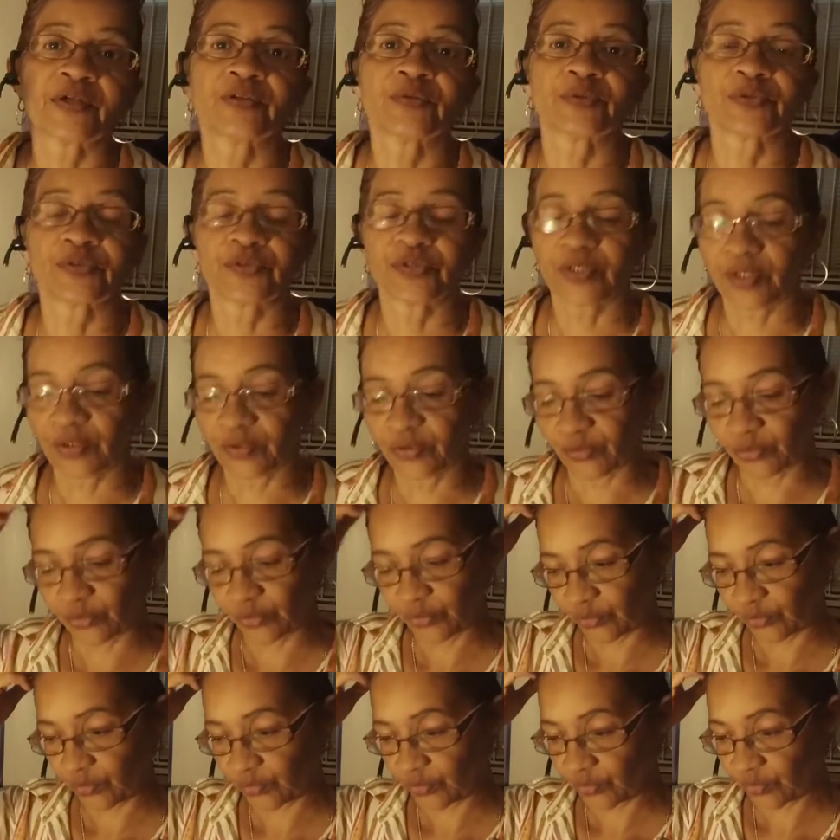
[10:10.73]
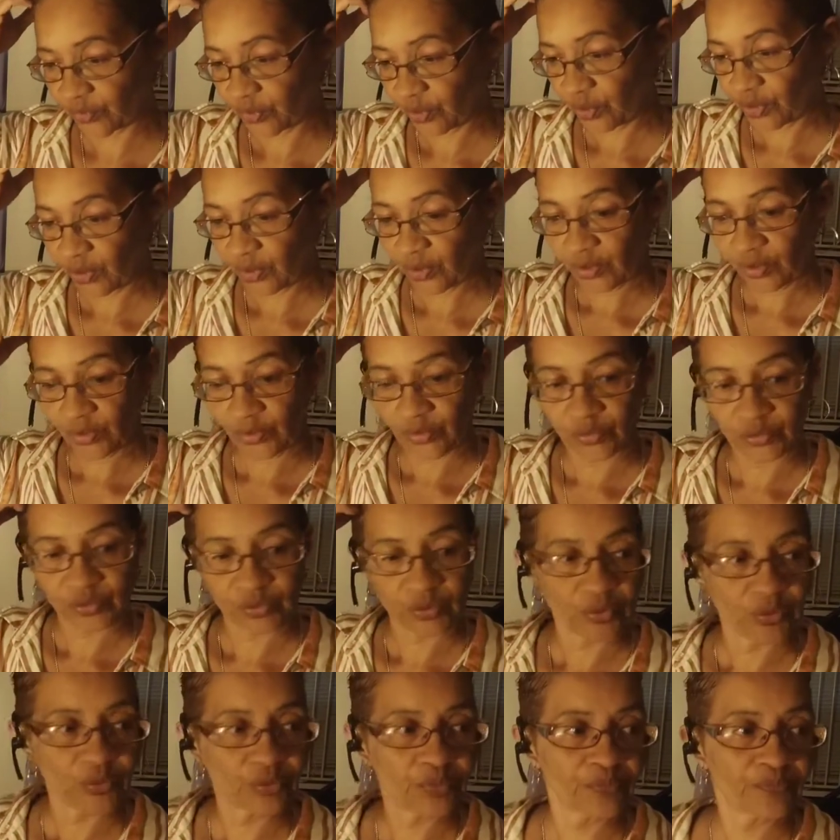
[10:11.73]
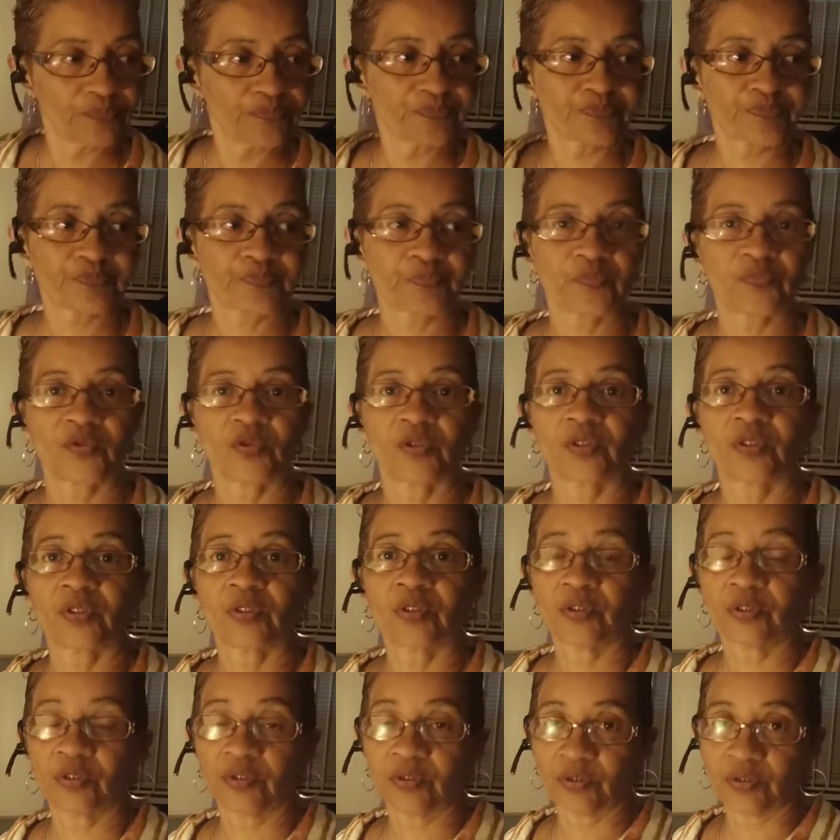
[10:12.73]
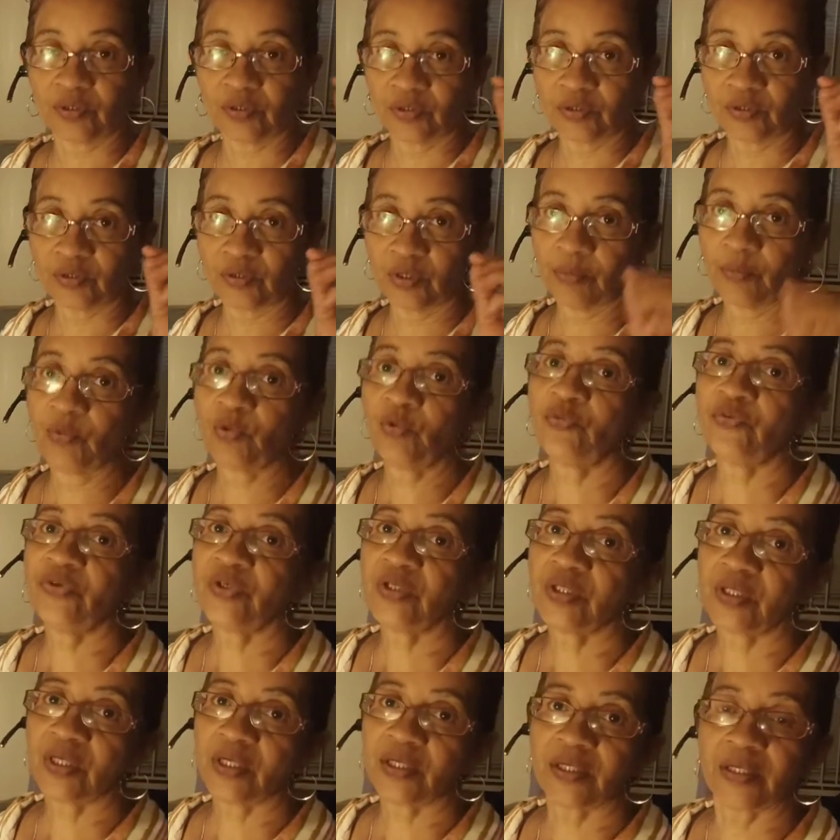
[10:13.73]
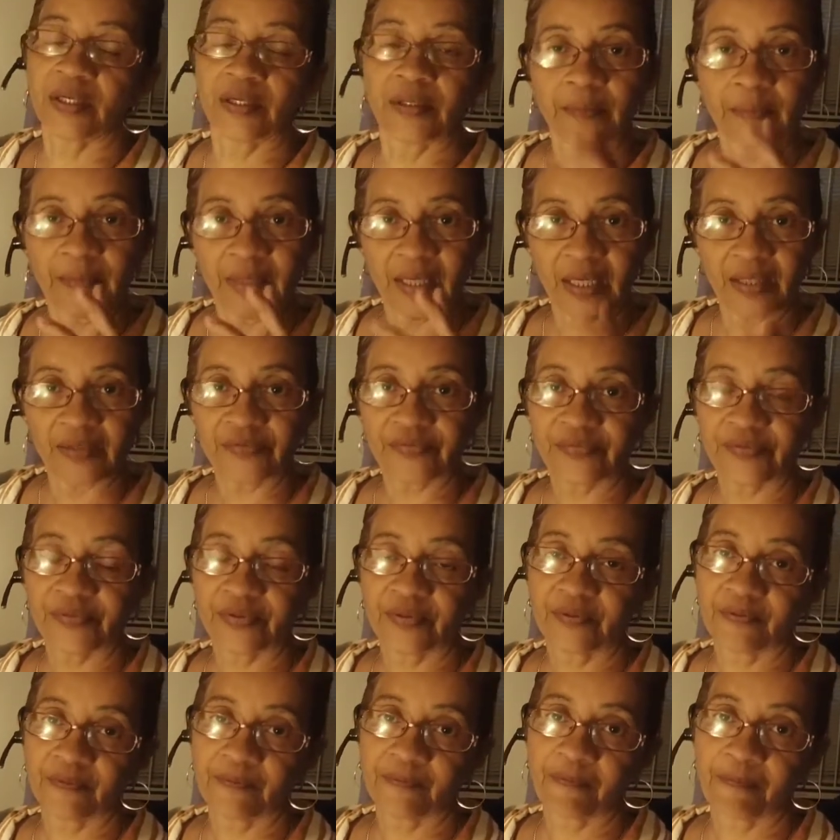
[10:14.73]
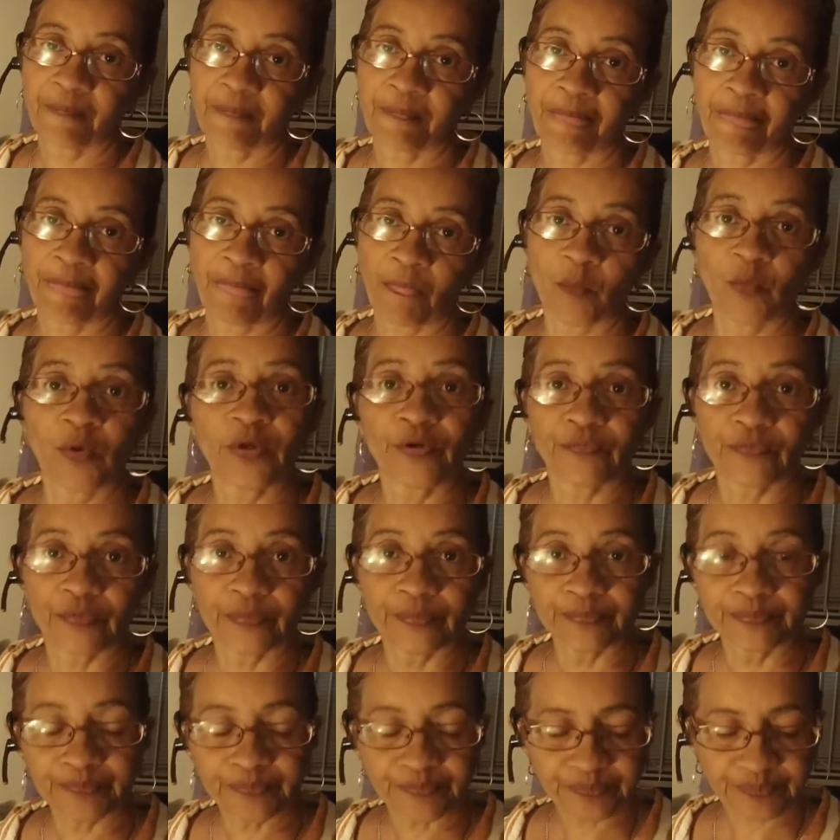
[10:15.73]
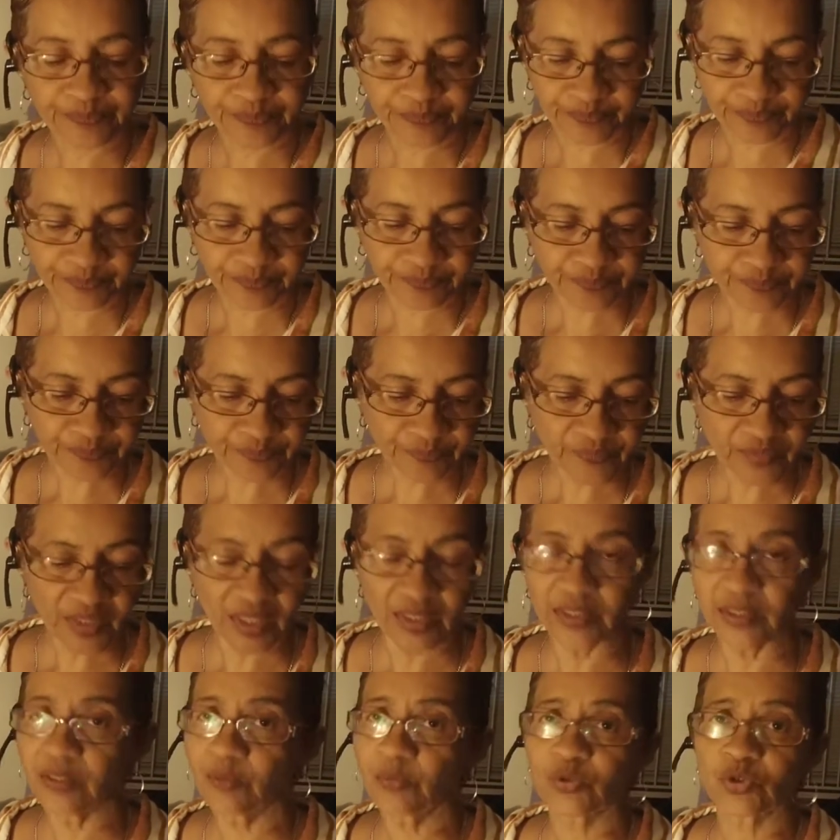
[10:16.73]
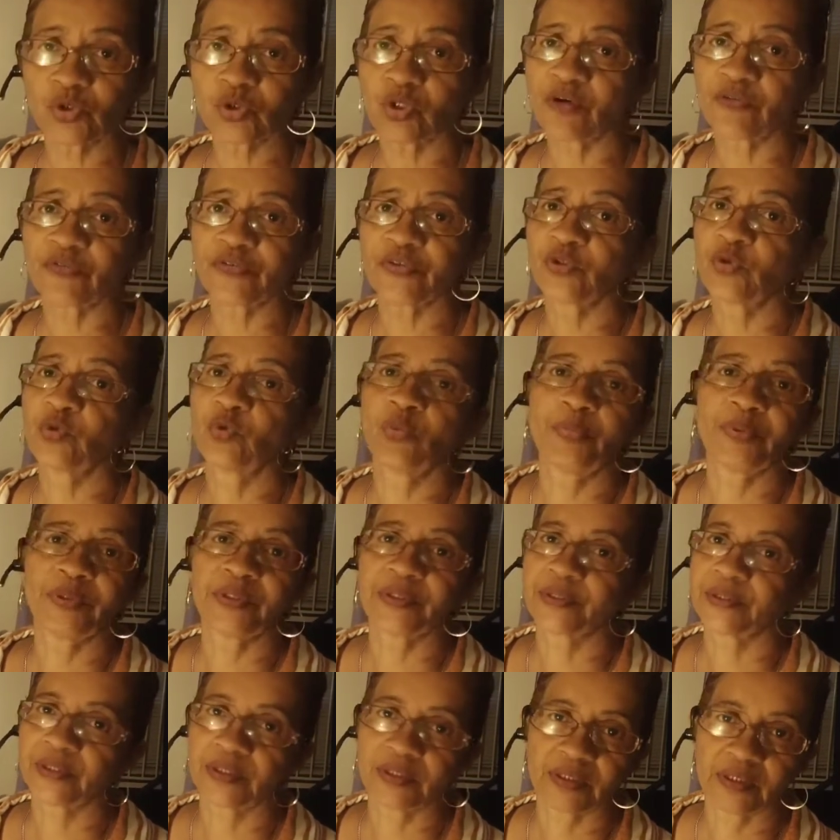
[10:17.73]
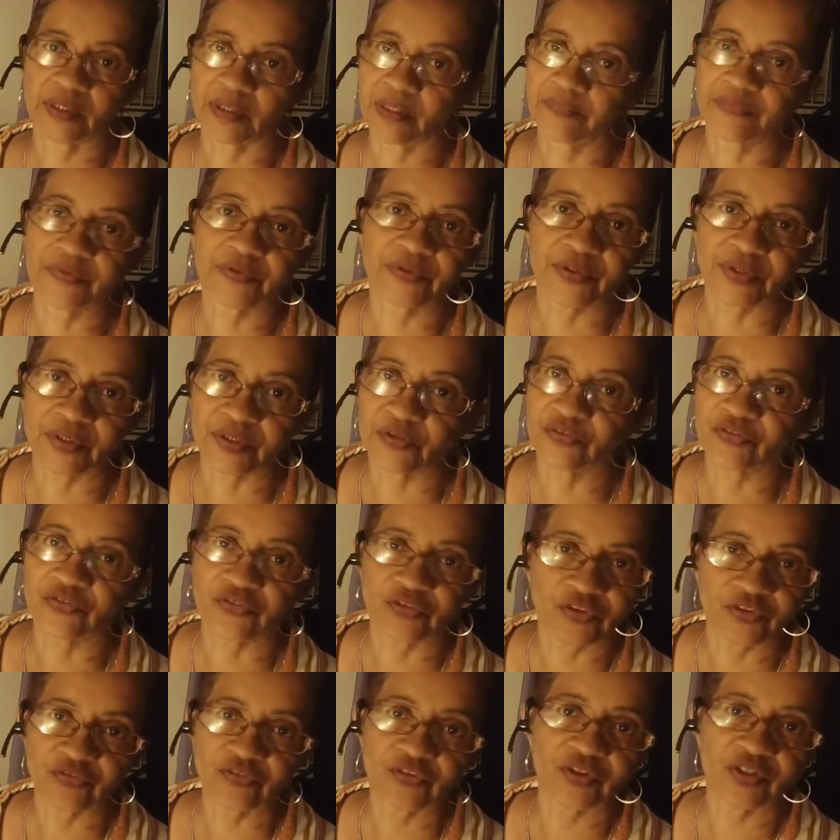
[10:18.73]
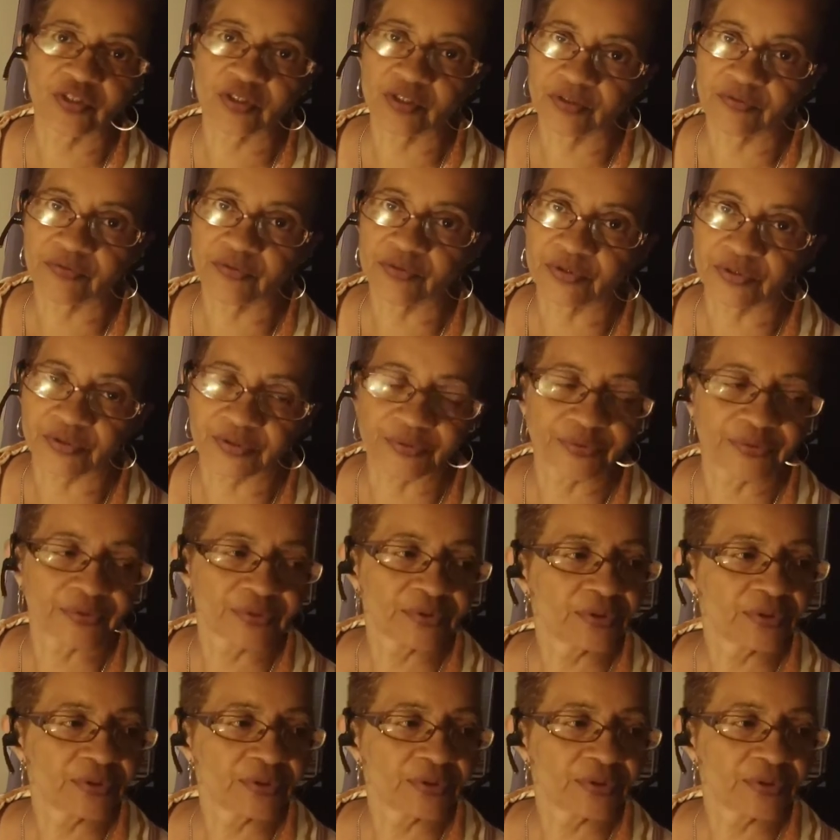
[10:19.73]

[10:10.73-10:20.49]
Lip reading: do what you gotta do. So the moving guy had a mask, one of them, and he was coughing, whooping, and everything, and sneezing and everything.